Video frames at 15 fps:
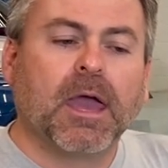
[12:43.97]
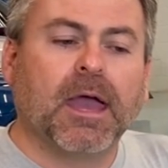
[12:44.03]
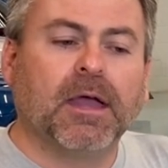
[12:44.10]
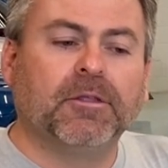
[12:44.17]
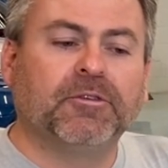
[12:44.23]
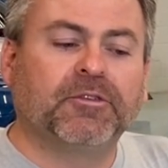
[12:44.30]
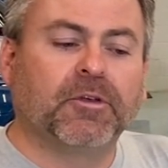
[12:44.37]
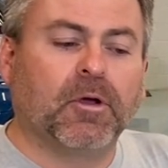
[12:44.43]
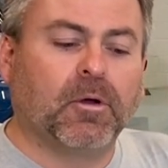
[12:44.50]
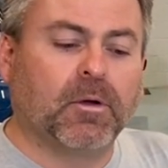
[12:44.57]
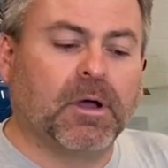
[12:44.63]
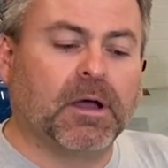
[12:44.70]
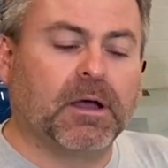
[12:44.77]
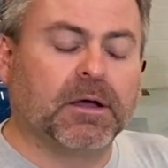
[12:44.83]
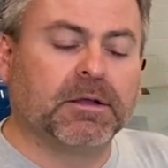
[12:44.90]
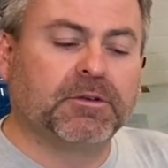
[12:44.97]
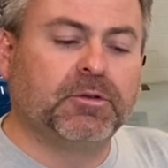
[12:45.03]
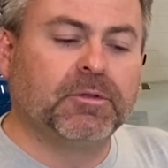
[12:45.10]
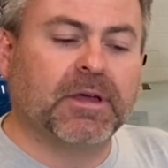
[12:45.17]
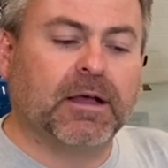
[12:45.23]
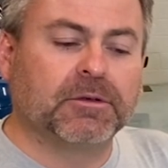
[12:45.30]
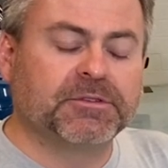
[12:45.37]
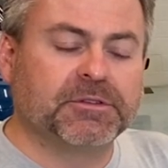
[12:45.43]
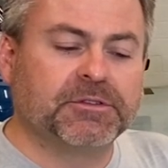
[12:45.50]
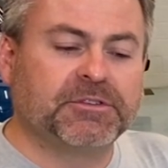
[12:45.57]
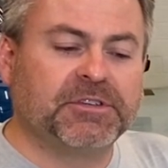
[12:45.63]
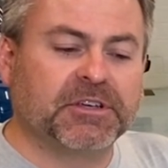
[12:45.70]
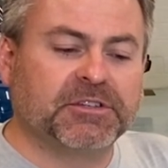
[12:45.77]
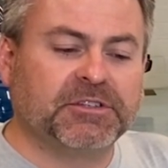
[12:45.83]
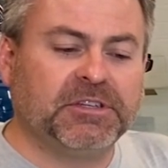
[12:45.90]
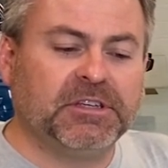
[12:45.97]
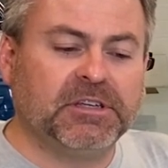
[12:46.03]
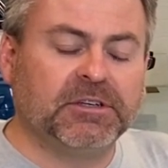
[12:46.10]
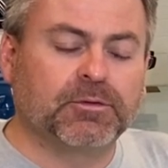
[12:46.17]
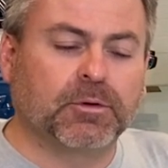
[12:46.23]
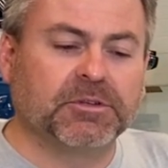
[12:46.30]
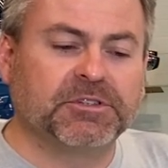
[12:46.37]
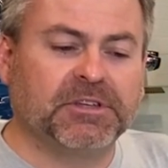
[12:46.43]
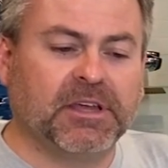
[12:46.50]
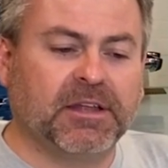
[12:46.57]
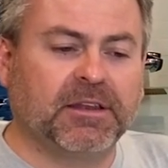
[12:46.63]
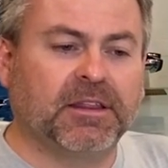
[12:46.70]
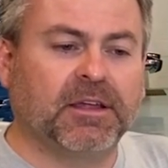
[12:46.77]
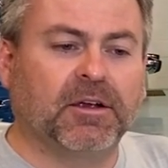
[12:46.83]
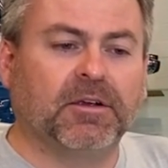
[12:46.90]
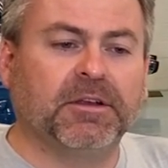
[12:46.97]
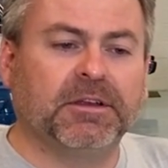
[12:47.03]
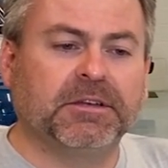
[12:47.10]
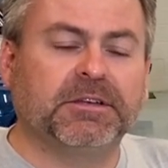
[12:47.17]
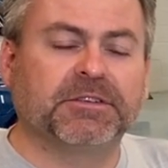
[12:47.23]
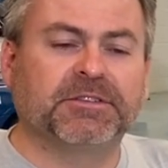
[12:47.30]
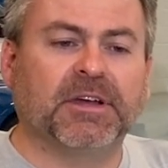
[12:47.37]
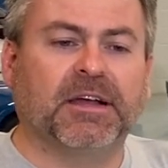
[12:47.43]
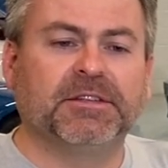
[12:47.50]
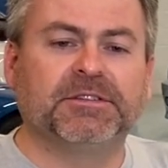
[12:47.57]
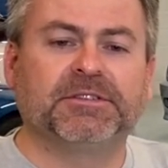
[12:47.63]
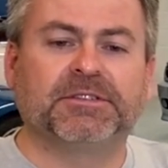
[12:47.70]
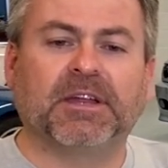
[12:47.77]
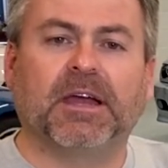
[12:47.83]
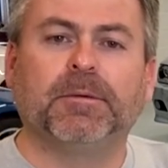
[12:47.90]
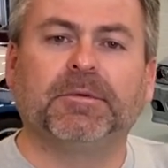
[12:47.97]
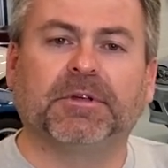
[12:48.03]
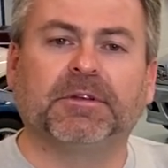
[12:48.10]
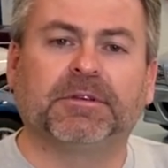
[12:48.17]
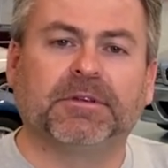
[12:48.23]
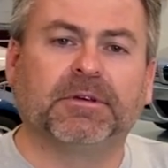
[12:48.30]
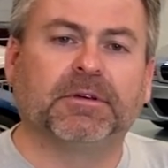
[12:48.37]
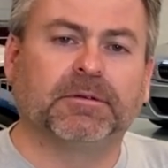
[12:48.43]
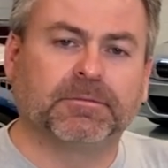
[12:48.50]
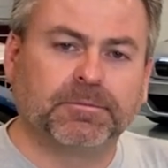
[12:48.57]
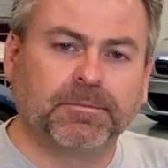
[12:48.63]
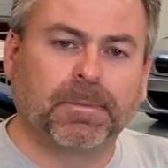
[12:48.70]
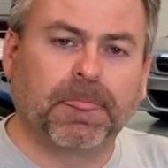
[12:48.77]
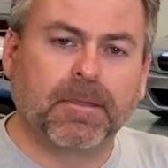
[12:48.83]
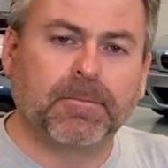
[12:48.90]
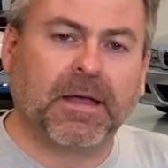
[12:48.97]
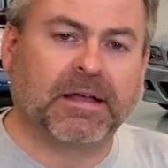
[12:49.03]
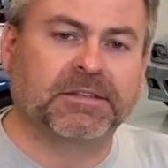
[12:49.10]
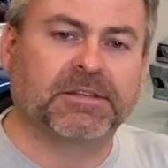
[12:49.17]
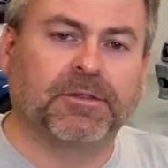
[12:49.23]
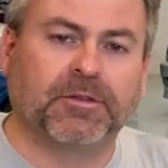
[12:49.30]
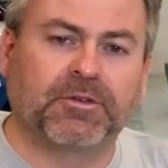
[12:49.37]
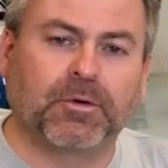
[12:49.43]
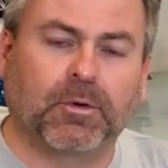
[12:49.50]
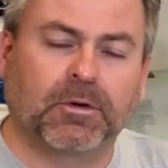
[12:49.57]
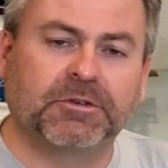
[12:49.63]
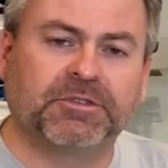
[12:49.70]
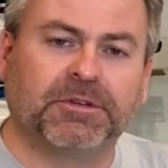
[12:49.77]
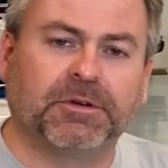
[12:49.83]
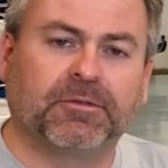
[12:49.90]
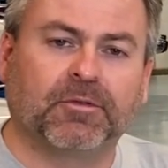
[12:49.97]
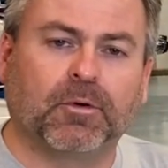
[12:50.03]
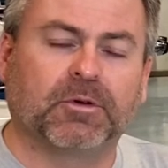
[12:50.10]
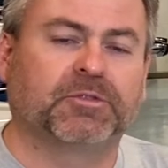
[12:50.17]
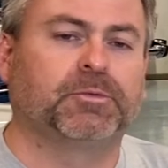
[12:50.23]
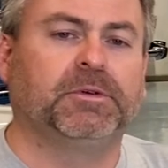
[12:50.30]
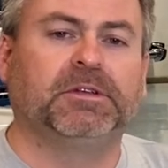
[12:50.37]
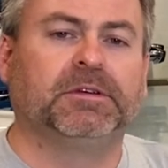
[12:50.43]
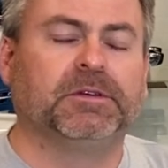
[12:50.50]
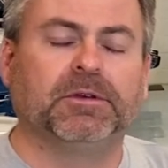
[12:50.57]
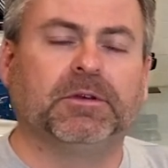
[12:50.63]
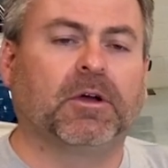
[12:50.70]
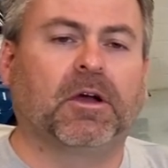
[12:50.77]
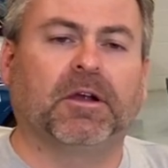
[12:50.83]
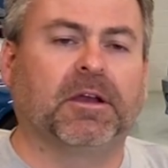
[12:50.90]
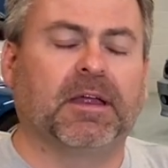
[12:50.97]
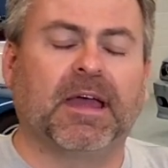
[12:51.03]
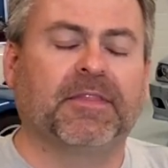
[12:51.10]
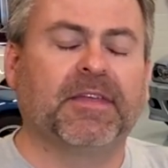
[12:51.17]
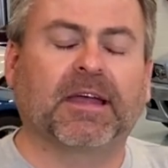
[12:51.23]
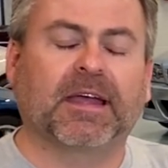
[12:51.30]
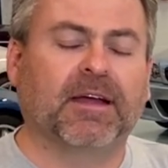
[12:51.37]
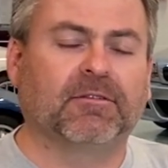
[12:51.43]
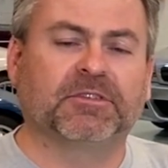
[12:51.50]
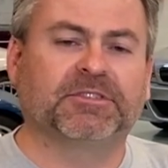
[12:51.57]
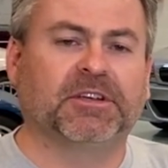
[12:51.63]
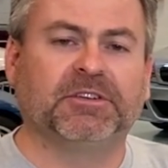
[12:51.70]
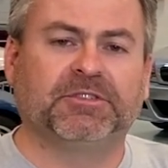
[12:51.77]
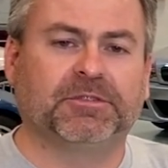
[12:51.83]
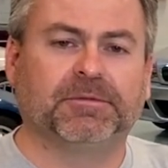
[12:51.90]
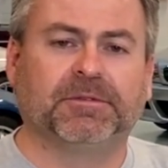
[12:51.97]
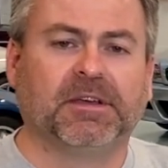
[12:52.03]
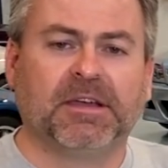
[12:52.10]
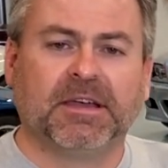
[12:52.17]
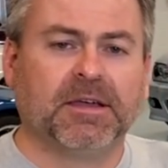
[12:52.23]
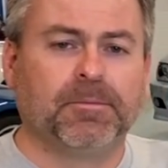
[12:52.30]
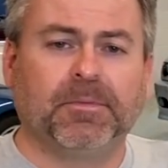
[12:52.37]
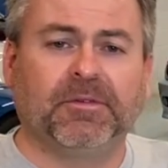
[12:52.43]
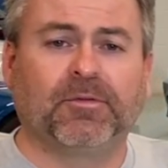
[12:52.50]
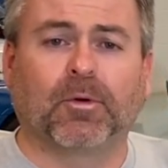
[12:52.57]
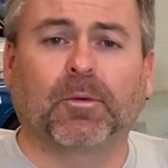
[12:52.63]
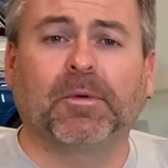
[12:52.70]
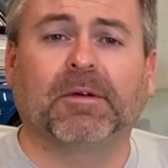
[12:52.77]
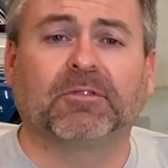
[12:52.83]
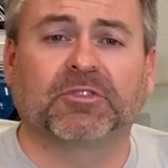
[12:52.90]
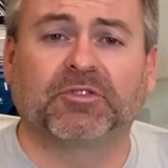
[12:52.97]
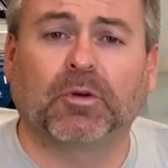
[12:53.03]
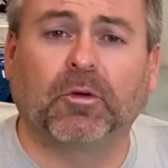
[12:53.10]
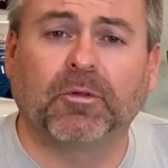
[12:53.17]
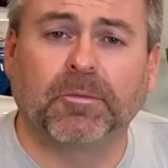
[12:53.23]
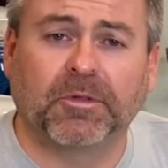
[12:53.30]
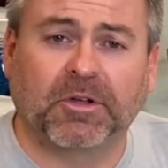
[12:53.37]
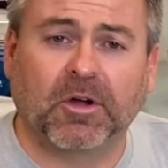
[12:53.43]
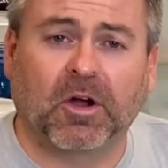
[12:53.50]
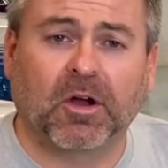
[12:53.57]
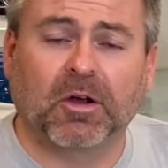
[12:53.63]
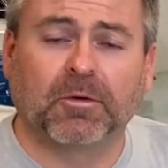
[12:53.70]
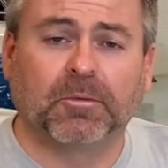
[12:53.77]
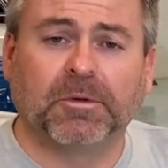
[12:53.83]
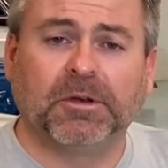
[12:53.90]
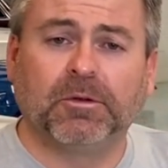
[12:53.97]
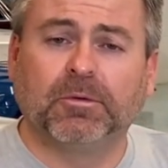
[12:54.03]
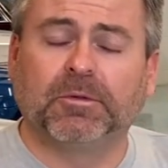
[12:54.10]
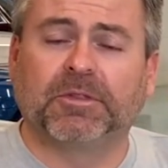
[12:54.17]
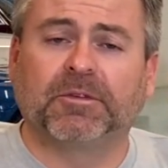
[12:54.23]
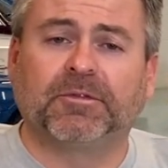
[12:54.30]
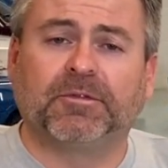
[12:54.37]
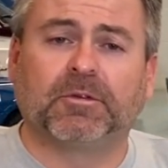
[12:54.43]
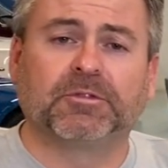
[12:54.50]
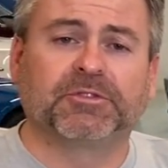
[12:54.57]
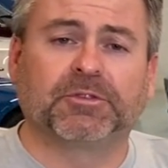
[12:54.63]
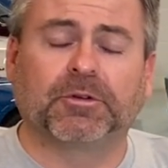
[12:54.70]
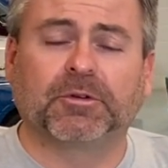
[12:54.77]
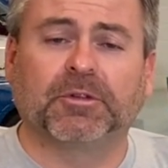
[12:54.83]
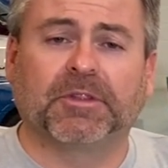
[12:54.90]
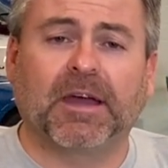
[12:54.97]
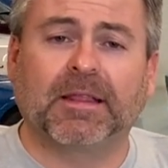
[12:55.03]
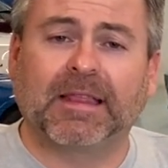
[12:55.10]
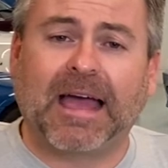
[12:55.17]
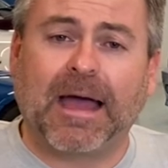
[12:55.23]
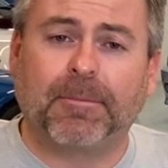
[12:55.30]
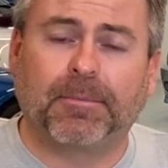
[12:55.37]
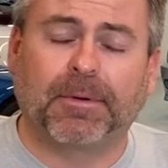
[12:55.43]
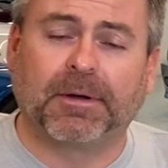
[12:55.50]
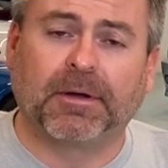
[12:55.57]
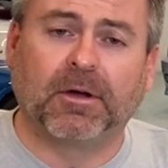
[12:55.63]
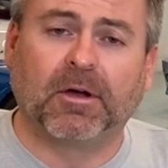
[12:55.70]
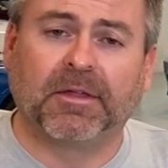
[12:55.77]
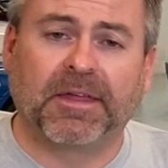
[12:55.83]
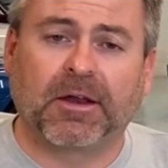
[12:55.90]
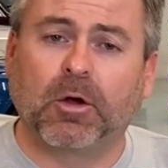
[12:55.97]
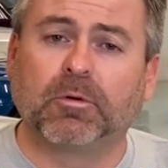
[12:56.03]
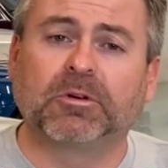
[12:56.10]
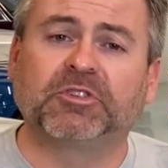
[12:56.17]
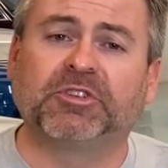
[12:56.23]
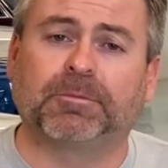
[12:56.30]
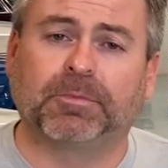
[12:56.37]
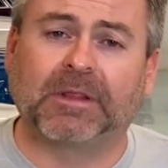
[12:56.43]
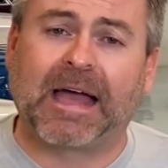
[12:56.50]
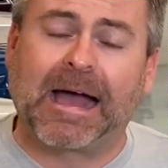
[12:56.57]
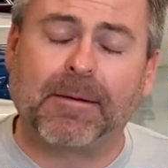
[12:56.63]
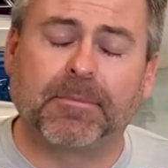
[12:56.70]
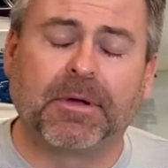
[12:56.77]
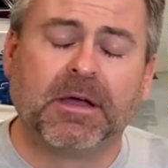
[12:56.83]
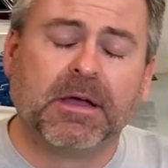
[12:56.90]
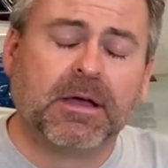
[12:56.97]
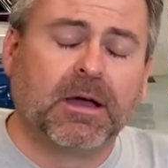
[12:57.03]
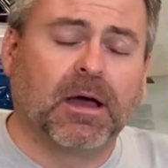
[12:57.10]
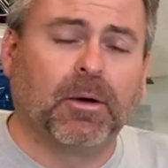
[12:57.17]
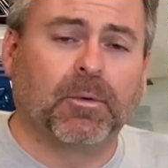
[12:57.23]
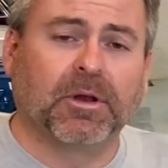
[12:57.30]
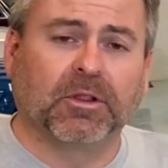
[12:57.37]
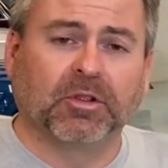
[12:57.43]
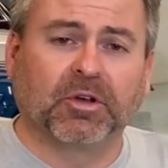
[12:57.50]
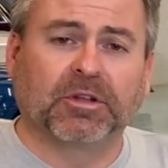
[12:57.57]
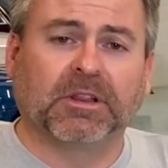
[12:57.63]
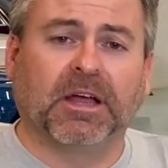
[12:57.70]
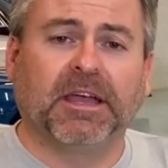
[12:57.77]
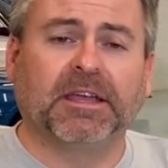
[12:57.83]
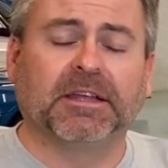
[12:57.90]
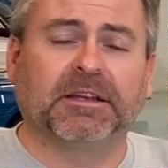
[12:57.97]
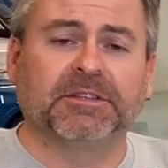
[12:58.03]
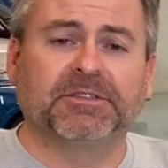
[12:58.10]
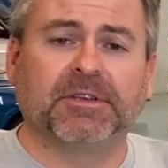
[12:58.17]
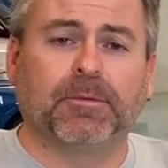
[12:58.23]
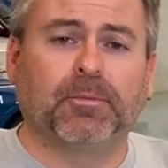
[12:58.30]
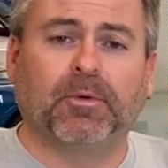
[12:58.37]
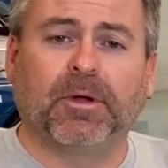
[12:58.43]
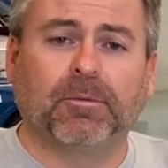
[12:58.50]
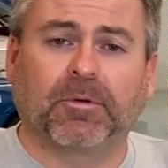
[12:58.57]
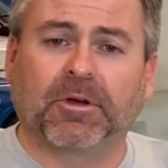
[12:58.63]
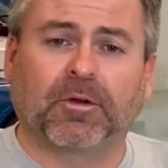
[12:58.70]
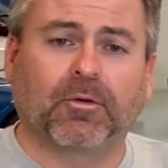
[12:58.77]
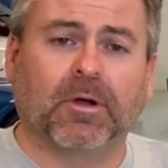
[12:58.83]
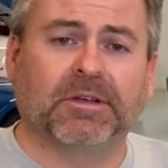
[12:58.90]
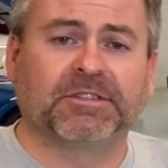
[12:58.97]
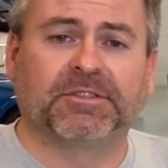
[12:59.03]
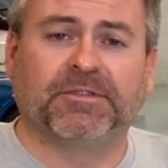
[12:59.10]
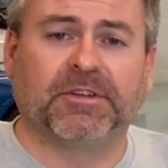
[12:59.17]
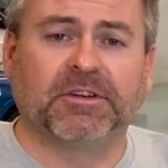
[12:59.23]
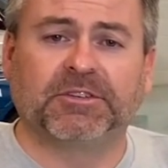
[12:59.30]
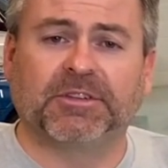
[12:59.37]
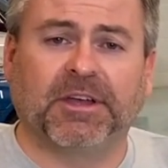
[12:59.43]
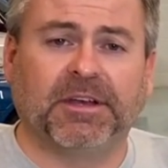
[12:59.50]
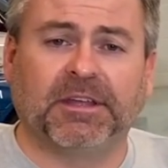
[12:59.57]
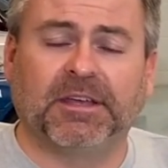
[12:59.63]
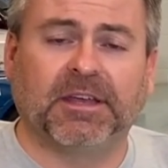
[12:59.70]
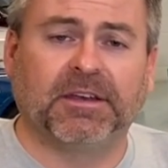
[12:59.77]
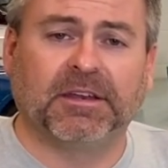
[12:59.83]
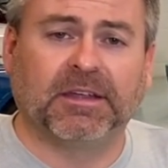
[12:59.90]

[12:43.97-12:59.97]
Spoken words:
And so 2016, towards the end there, he decides it's time to pass on the torch. And of course, we had that conversation before we ever sold him the car, and we knew at the full circle, that lap, that ownership lap, what it looked like. And at some point, we're going to cross the finish line again